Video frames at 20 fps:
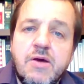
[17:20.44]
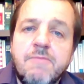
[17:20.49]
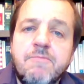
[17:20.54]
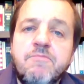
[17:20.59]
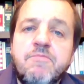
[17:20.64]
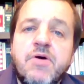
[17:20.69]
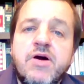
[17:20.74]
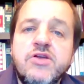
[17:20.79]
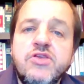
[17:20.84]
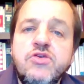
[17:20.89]

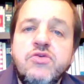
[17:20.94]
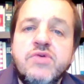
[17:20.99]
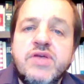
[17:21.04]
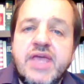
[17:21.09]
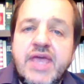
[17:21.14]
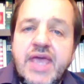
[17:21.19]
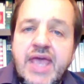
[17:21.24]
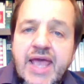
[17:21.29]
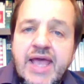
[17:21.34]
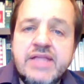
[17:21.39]
But you
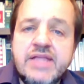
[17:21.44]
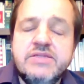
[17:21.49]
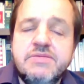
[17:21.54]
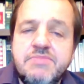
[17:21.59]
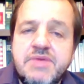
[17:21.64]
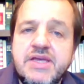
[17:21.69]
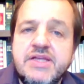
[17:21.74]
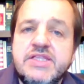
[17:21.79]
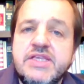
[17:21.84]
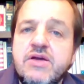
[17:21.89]
can't
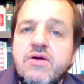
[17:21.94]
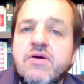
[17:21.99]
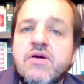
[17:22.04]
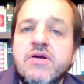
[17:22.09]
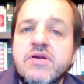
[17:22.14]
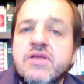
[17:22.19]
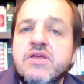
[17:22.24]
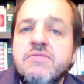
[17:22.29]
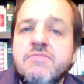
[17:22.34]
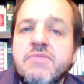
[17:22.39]
make the
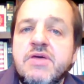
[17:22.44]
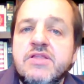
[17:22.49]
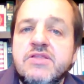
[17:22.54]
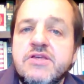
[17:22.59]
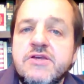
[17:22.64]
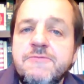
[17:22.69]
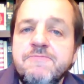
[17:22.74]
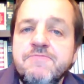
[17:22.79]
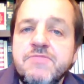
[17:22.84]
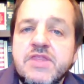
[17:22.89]
argument
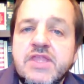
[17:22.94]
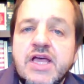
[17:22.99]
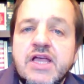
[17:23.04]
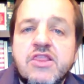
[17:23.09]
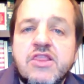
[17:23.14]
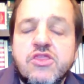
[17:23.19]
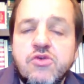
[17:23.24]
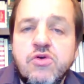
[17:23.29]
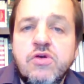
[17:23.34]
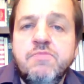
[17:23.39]

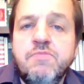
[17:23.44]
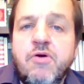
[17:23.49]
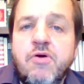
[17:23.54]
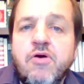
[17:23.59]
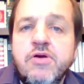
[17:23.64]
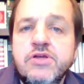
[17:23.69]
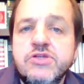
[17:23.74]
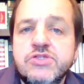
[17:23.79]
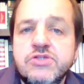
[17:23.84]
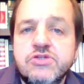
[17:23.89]
that third
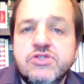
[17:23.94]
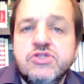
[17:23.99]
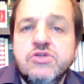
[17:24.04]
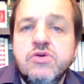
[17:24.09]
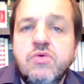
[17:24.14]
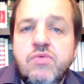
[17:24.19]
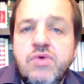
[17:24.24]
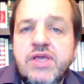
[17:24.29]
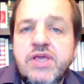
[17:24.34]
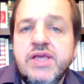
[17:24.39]
parties are so
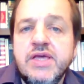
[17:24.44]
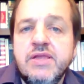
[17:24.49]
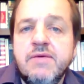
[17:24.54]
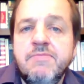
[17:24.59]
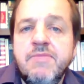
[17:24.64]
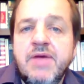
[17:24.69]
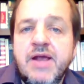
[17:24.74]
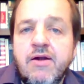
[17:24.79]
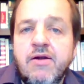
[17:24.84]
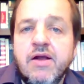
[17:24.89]
weak in
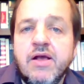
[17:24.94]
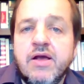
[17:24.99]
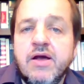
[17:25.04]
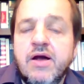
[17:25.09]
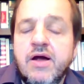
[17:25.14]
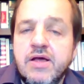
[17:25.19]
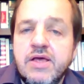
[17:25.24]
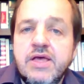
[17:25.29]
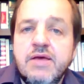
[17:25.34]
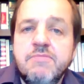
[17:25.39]

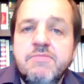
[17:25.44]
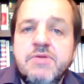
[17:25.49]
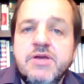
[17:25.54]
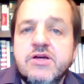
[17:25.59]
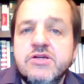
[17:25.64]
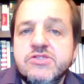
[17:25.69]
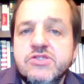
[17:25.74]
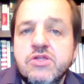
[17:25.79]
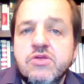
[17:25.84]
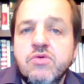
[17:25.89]
America
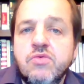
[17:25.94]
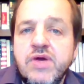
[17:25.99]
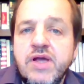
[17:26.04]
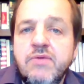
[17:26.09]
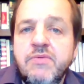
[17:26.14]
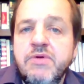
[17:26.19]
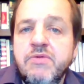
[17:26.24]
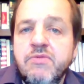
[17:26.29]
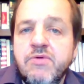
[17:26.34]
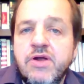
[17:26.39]
because of the way
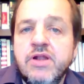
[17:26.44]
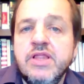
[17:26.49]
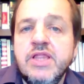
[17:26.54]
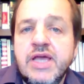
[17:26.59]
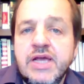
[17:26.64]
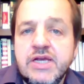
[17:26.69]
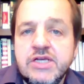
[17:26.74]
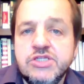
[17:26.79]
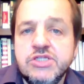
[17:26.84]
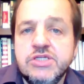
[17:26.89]
we run
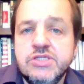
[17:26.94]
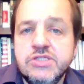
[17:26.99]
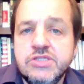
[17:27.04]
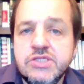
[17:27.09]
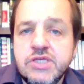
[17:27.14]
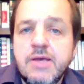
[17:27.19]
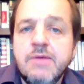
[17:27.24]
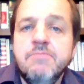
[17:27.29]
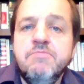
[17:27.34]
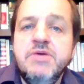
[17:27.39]
elections,
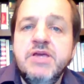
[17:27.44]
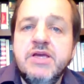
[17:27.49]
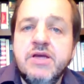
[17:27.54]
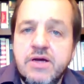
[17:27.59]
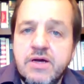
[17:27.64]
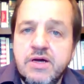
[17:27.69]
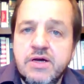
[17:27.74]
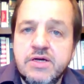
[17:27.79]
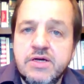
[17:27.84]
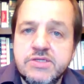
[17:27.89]

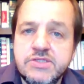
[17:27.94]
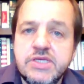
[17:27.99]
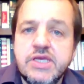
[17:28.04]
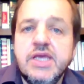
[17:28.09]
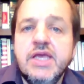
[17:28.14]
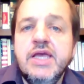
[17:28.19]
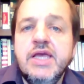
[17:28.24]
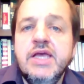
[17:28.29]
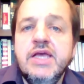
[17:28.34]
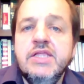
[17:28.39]
because
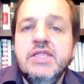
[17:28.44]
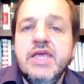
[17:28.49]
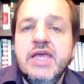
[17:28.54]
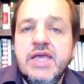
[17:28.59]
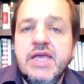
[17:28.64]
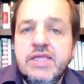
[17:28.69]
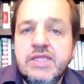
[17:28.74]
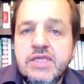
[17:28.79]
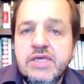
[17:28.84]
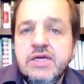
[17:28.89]
in
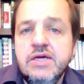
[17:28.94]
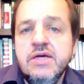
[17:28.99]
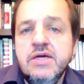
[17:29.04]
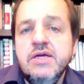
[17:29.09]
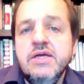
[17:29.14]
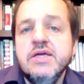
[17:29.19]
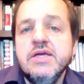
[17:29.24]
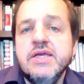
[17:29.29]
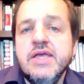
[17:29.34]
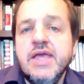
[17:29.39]
India,
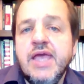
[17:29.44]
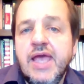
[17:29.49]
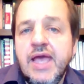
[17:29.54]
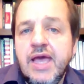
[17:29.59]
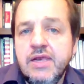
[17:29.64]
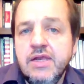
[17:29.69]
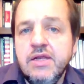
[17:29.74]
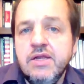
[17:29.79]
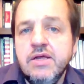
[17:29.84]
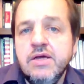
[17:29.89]

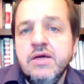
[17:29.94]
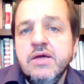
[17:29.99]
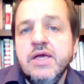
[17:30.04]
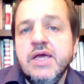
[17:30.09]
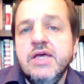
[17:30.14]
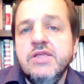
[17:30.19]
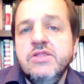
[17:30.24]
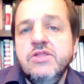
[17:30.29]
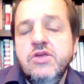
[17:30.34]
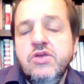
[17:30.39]
Canada,
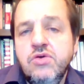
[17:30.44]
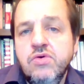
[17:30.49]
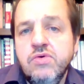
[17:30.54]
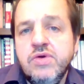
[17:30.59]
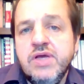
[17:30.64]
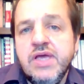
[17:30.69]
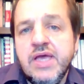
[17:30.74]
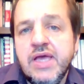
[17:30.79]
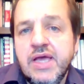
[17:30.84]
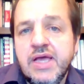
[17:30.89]
and the
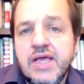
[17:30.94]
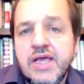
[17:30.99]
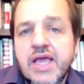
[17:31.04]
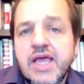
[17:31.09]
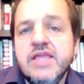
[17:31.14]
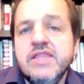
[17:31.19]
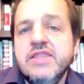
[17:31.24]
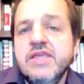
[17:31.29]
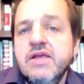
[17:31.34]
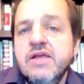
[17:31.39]
UK,
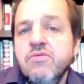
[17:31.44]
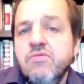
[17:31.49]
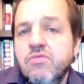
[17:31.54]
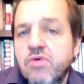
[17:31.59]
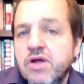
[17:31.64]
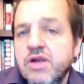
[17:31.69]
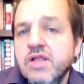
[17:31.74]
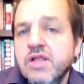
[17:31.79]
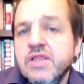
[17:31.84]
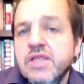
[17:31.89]
they
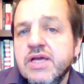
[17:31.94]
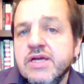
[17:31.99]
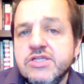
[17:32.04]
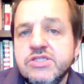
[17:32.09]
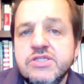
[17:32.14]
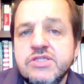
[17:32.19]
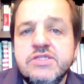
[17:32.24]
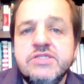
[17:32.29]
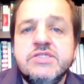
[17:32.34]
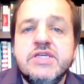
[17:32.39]
run
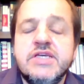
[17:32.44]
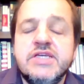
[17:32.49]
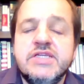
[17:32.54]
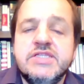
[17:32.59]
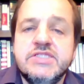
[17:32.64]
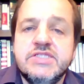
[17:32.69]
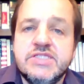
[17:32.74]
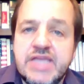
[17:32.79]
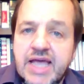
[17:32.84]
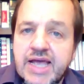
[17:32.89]
elections
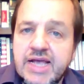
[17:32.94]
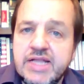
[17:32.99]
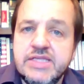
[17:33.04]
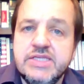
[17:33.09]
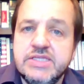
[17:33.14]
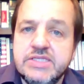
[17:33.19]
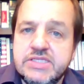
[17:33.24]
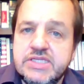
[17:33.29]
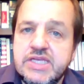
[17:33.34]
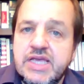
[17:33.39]
exactly
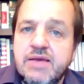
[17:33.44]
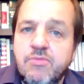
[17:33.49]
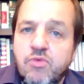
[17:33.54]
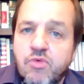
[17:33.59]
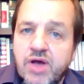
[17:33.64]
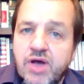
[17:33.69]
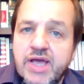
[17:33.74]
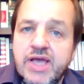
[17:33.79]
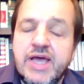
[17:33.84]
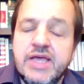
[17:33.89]
the same
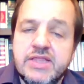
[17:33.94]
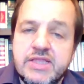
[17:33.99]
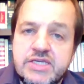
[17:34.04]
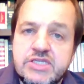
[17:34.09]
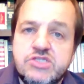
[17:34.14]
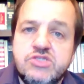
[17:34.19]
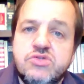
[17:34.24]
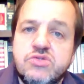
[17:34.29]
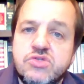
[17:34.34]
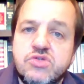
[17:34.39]
way, at
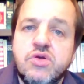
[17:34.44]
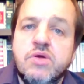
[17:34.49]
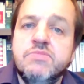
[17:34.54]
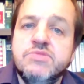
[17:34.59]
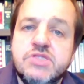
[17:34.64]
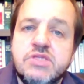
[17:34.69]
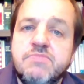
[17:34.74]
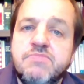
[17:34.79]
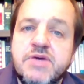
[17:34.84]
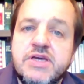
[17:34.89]
least in terms
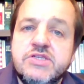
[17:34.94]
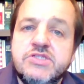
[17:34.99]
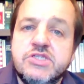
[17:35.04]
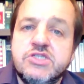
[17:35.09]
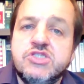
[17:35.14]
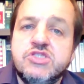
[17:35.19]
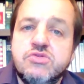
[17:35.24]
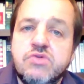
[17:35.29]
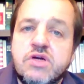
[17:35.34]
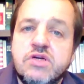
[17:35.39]
of the basic
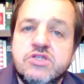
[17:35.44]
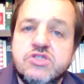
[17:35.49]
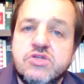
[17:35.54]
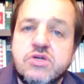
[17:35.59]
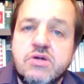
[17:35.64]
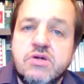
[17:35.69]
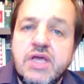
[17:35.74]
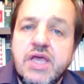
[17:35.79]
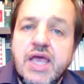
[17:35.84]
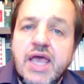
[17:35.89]

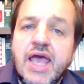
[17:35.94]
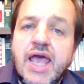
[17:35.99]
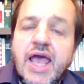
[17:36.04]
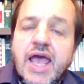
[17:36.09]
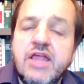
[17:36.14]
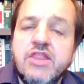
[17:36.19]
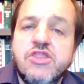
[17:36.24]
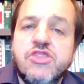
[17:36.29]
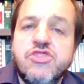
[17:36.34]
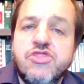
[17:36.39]
structure,
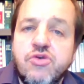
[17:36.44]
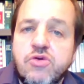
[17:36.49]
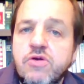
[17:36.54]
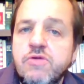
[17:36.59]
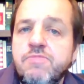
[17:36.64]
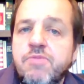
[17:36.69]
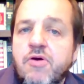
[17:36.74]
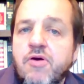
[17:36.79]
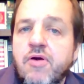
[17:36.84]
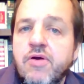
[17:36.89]
and
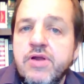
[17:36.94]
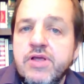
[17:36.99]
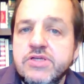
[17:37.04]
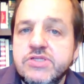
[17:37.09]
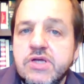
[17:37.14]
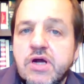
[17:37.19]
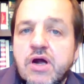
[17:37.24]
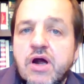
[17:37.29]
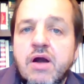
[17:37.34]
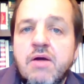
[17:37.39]
third
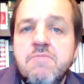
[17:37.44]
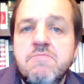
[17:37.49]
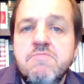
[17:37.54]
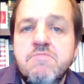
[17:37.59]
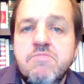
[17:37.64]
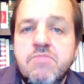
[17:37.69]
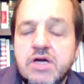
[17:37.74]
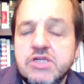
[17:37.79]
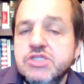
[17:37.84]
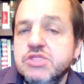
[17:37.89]
parties are
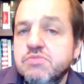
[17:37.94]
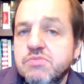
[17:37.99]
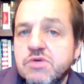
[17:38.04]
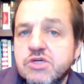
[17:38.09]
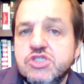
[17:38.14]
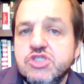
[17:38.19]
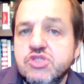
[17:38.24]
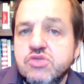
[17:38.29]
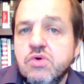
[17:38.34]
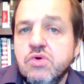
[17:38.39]
much,
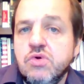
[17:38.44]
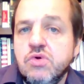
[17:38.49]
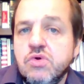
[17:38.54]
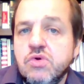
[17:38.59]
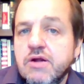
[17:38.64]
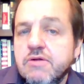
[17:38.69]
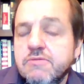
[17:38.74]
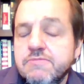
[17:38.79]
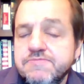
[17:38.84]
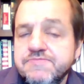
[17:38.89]
much stronger
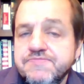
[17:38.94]
there.